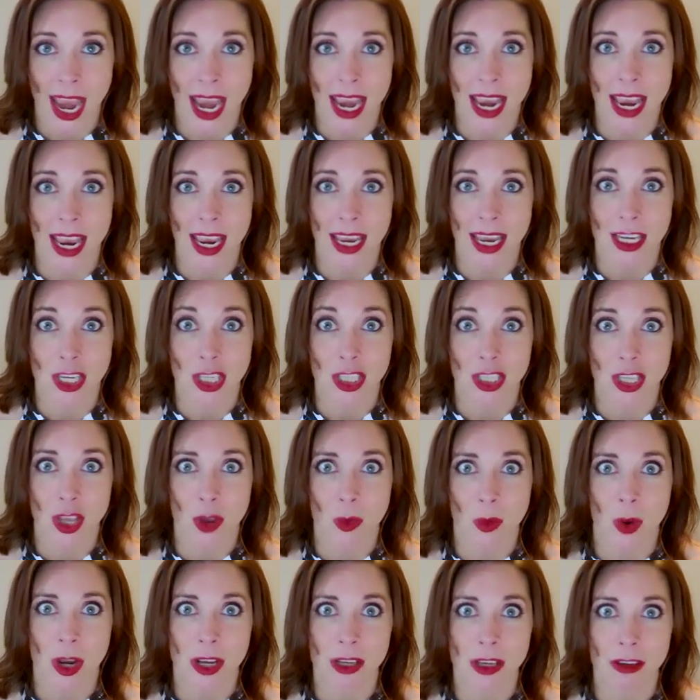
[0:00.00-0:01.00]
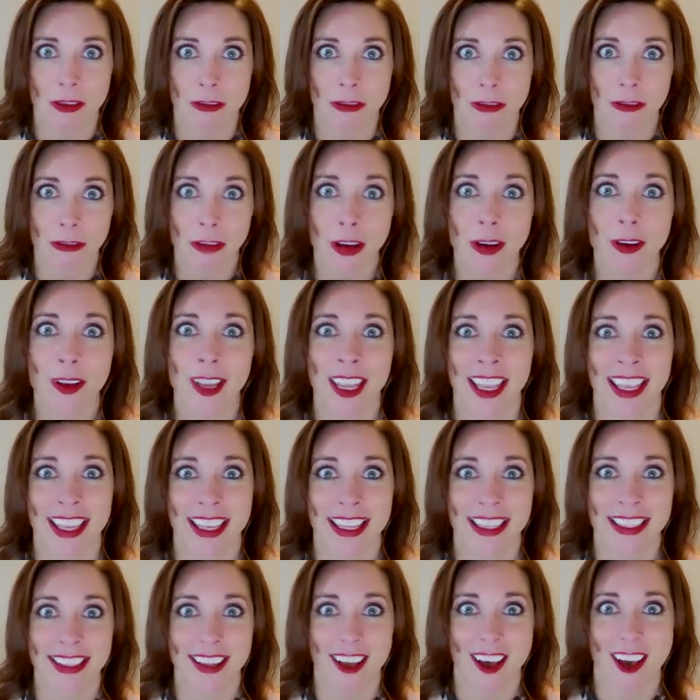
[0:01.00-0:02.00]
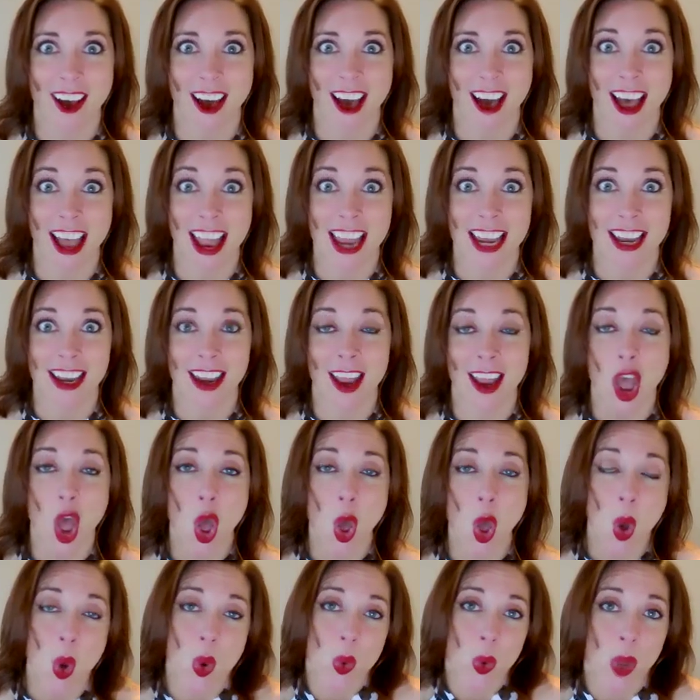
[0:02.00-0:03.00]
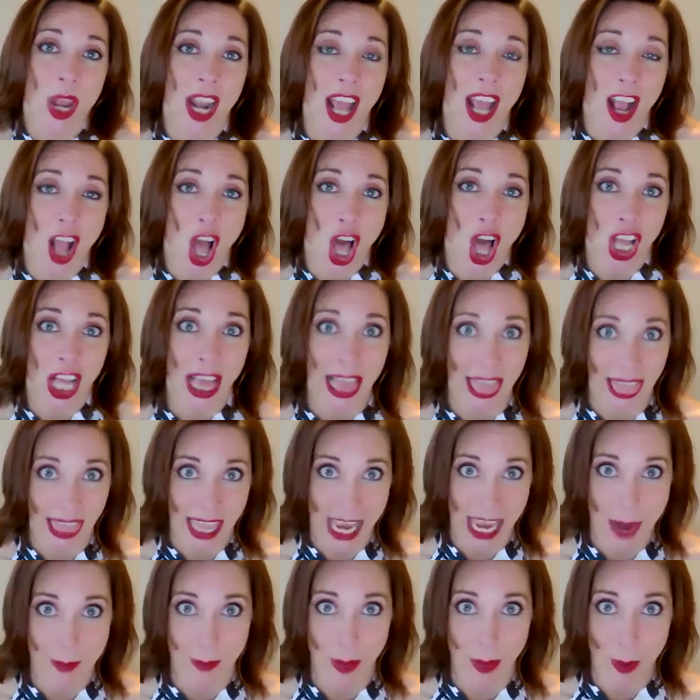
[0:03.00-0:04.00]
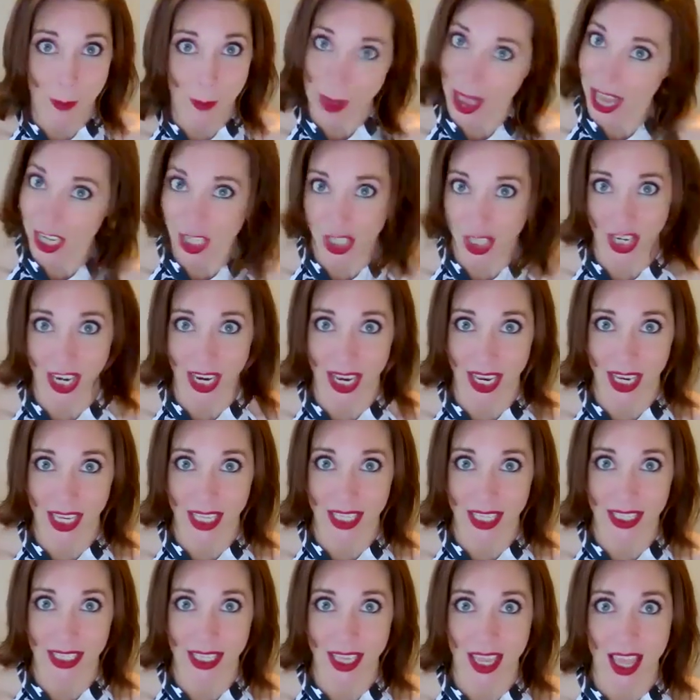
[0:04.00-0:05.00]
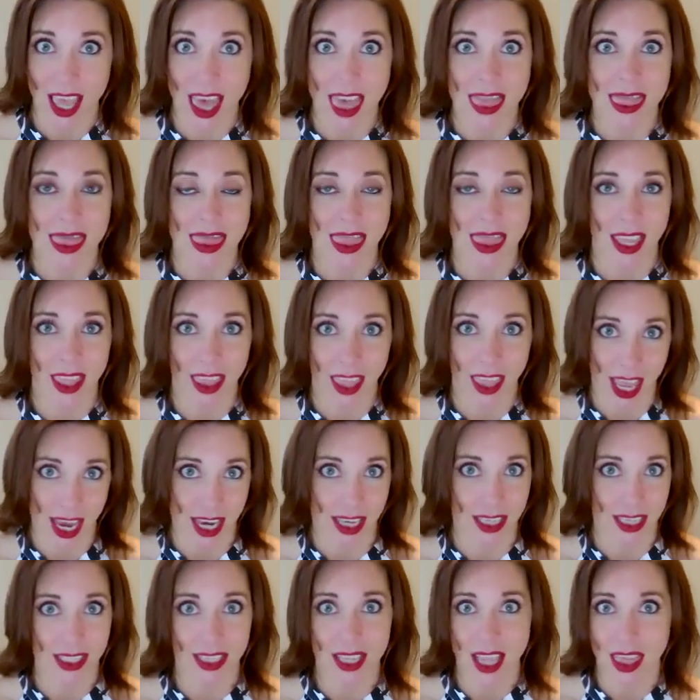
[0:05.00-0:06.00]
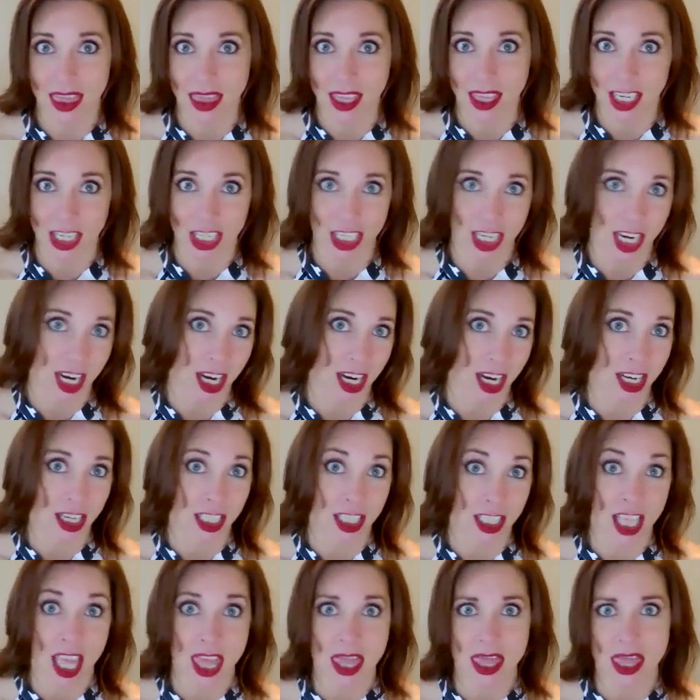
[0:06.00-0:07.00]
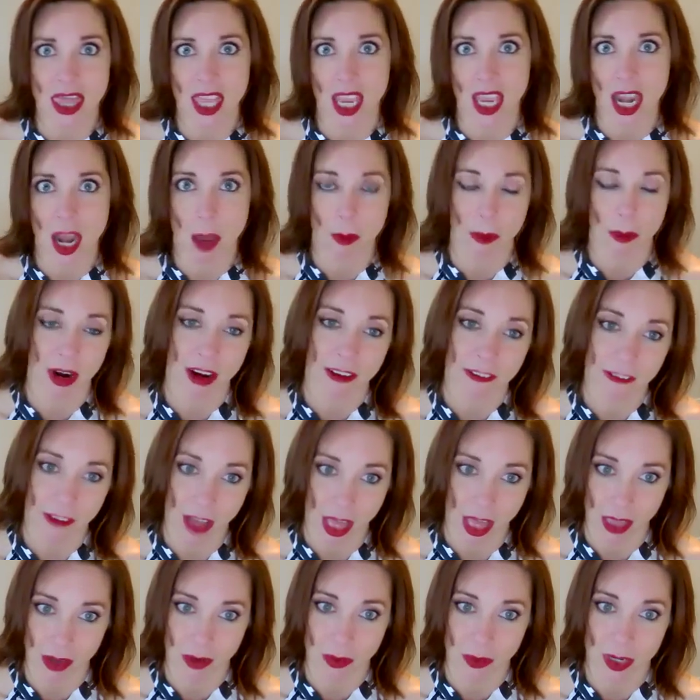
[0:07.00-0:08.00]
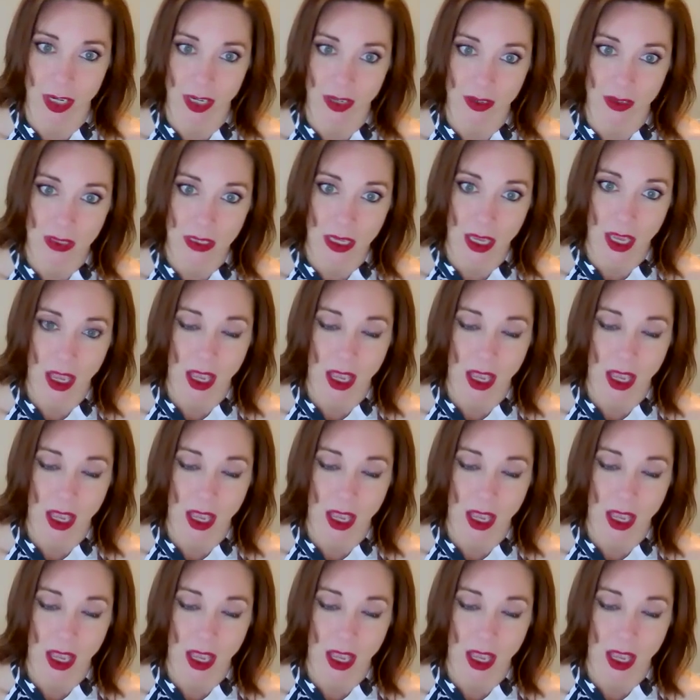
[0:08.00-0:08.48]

And so when you focus on what I call glamour metrics, the likes, the shares, the number of followers,